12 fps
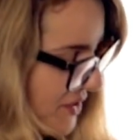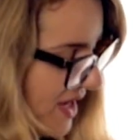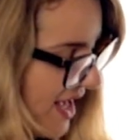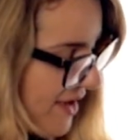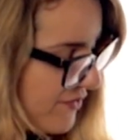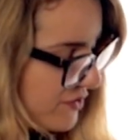So
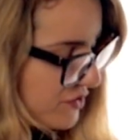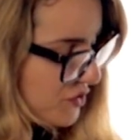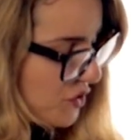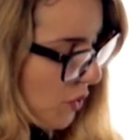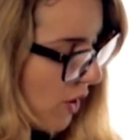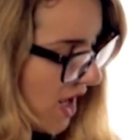I have
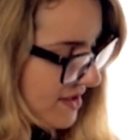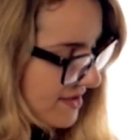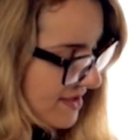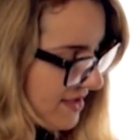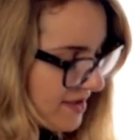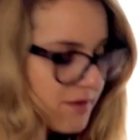
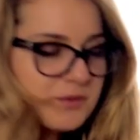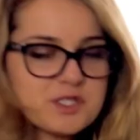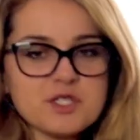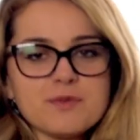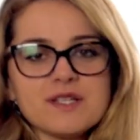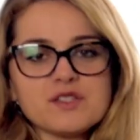droite,
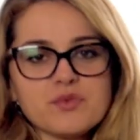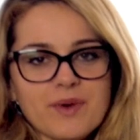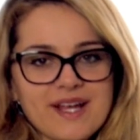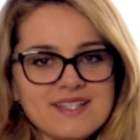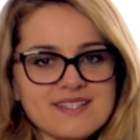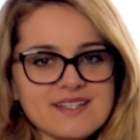which means
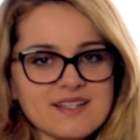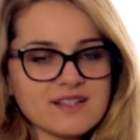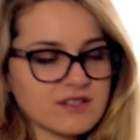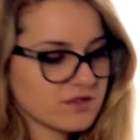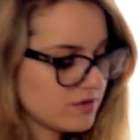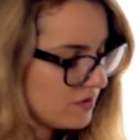right.
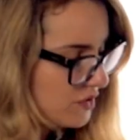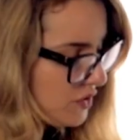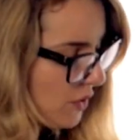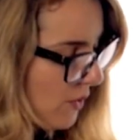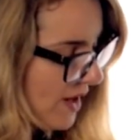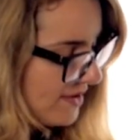
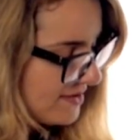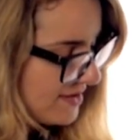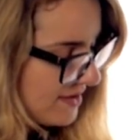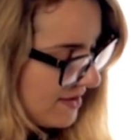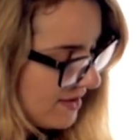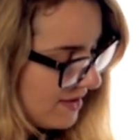
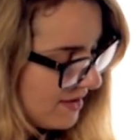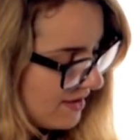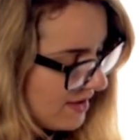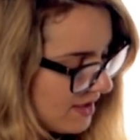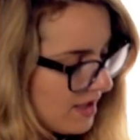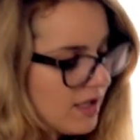Droite.
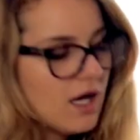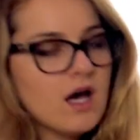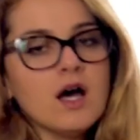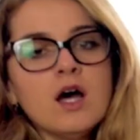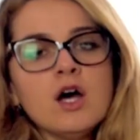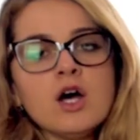
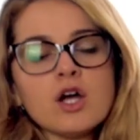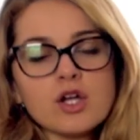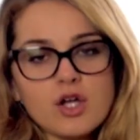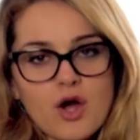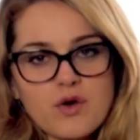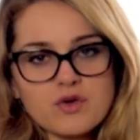
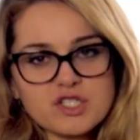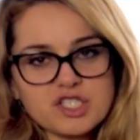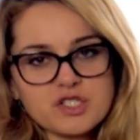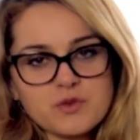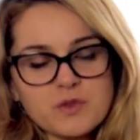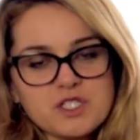
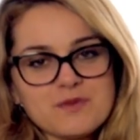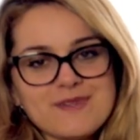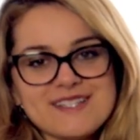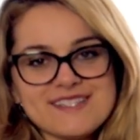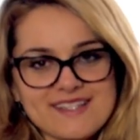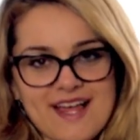Gauche, which
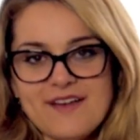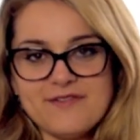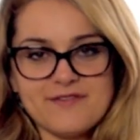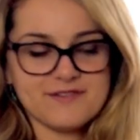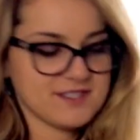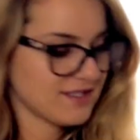means
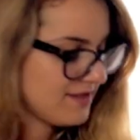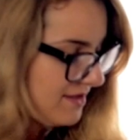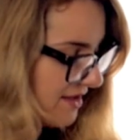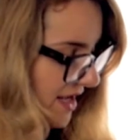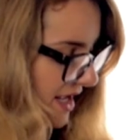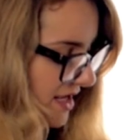left.
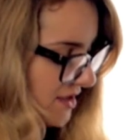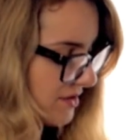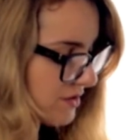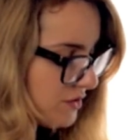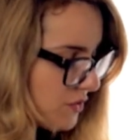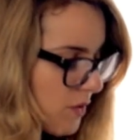
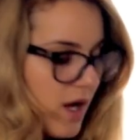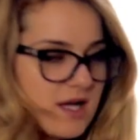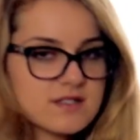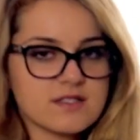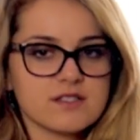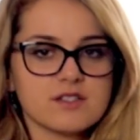Okay,
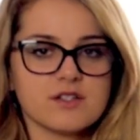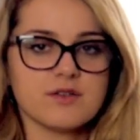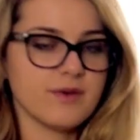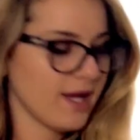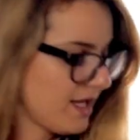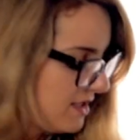droite to
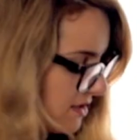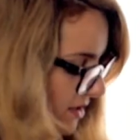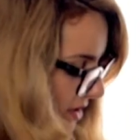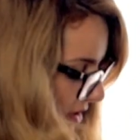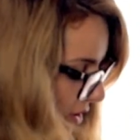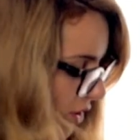your
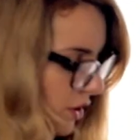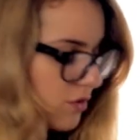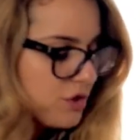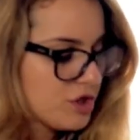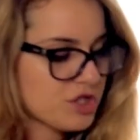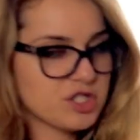right,
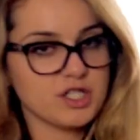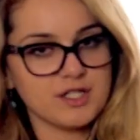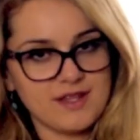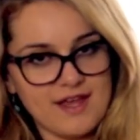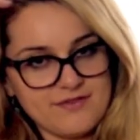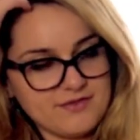gauche to
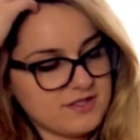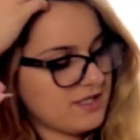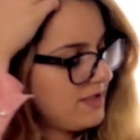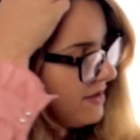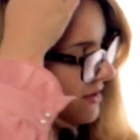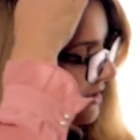your left.